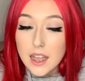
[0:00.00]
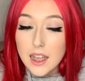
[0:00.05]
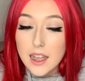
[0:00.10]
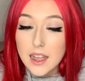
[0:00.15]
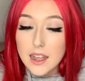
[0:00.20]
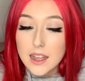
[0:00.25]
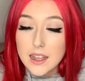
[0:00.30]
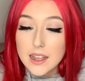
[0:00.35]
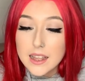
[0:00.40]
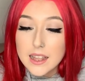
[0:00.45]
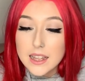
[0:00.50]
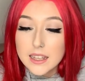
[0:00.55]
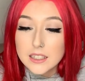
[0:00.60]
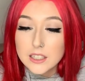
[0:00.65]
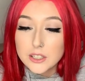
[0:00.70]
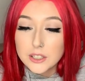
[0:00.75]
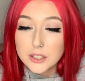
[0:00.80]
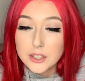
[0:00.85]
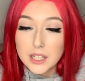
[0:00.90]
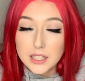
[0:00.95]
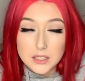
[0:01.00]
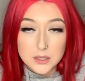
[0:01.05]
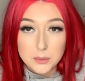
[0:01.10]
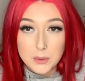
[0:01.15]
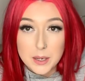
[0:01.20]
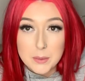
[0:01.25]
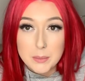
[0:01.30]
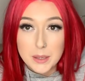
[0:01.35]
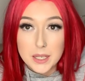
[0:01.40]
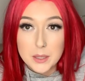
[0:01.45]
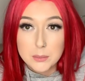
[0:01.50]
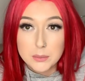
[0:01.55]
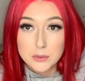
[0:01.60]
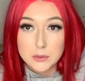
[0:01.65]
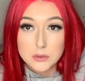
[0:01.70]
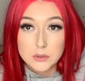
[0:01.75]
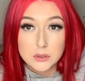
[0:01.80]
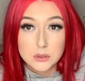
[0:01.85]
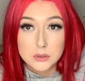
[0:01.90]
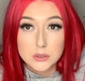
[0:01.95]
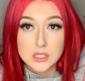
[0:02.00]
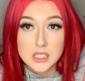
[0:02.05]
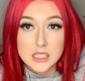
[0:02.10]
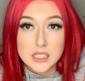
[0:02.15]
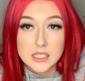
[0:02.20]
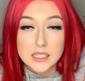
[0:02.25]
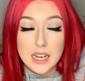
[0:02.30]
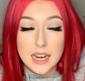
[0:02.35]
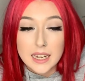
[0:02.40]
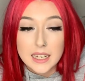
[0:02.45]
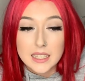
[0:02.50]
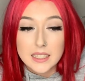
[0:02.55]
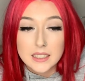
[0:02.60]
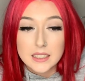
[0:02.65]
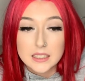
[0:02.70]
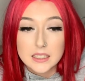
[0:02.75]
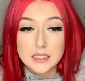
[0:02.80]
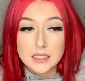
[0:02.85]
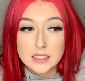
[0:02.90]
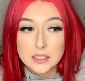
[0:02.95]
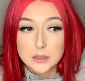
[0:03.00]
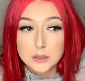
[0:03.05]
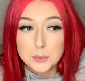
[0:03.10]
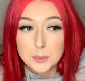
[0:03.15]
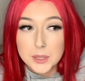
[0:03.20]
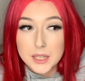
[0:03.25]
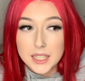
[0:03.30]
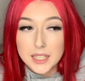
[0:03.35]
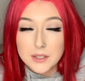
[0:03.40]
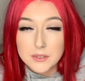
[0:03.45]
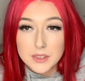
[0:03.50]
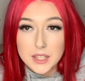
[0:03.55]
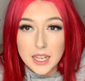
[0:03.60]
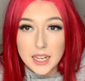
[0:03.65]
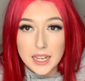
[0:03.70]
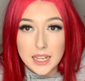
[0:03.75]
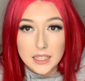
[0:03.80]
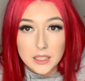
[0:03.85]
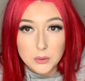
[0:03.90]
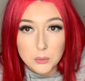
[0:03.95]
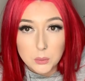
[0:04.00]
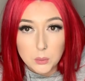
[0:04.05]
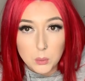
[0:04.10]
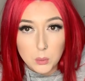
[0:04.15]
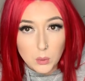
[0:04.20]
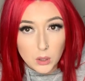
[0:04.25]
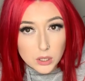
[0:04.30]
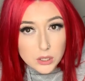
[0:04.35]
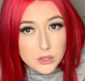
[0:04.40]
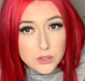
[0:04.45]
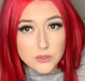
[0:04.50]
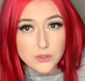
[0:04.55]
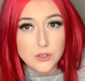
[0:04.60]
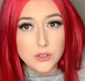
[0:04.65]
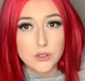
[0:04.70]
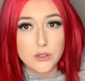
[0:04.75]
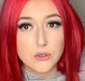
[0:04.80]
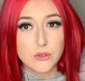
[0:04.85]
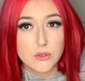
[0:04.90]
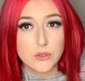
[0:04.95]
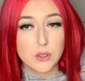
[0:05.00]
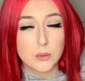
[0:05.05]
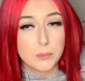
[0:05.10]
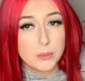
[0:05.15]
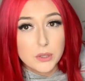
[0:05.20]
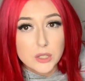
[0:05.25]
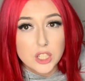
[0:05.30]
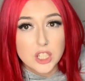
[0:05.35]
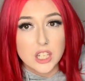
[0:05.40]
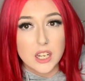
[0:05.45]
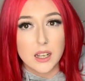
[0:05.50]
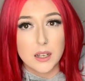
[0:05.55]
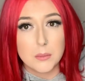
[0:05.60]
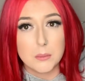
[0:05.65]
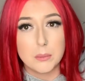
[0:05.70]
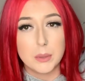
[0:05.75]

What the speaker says: And so that's why people to this day still believe that he was the butcher,